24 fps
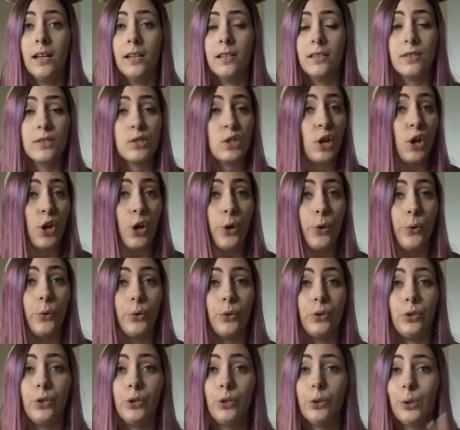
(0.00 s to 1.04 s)
So
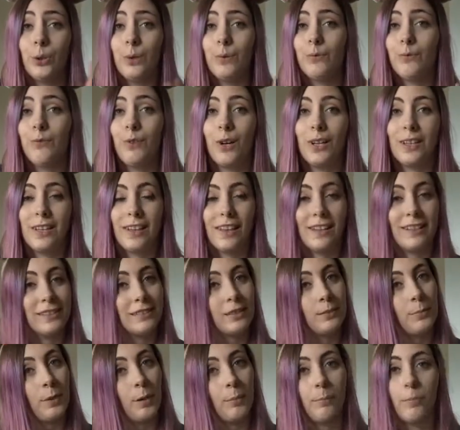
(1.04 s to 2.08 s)
you can find a link
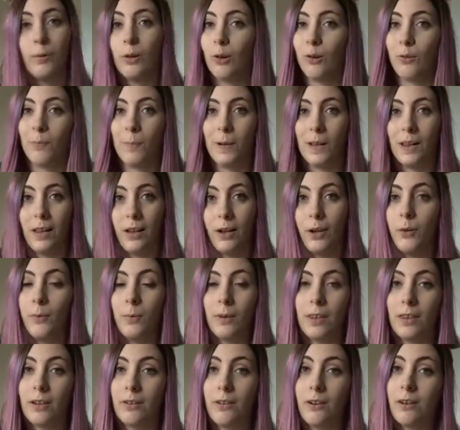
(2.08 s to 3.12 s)
to my blog below
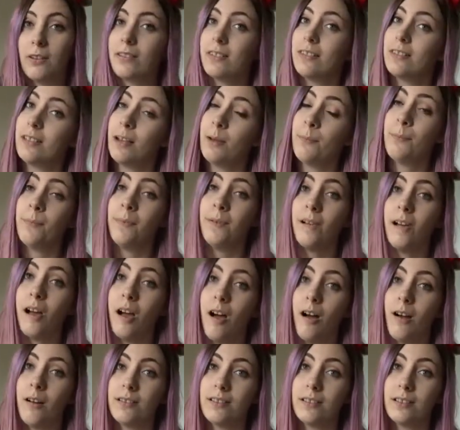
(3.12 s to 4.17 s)
where there are some
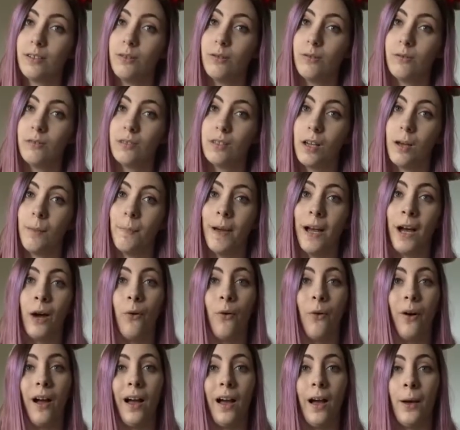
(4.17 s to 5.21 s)
articles
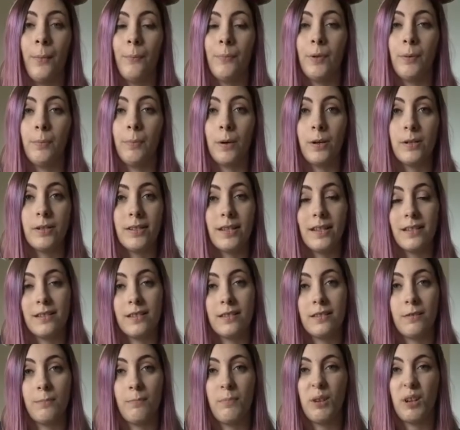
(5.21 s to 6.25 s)
about um, the
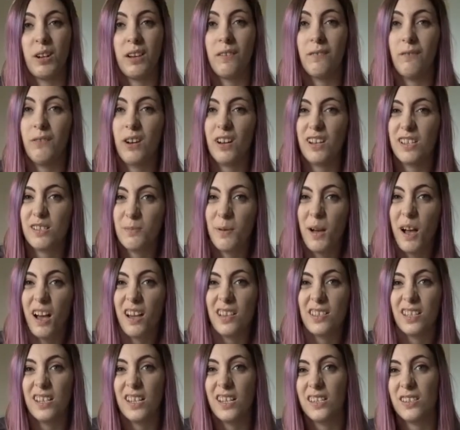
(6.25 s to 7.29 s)
processes of booking fast
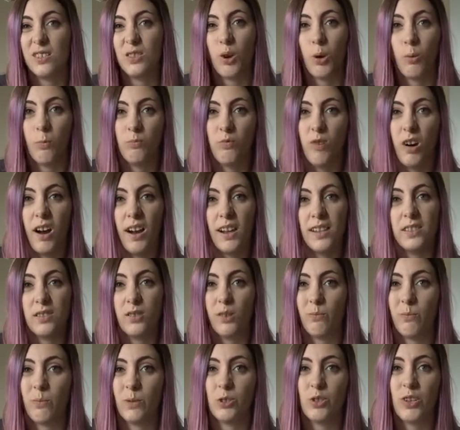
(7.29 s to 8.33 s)
passes, top rides,
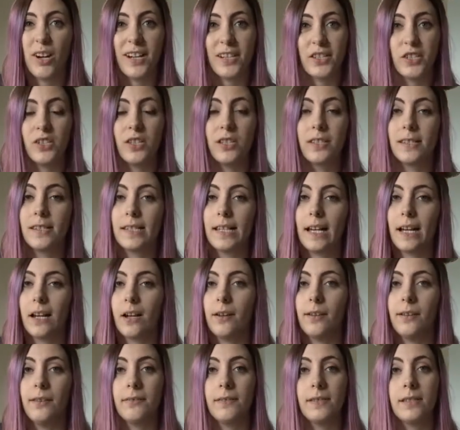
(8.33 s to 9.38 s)
top attractions, that
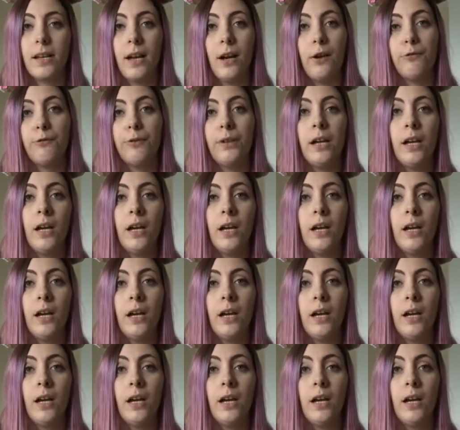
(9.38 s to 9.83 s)
kind of stuff.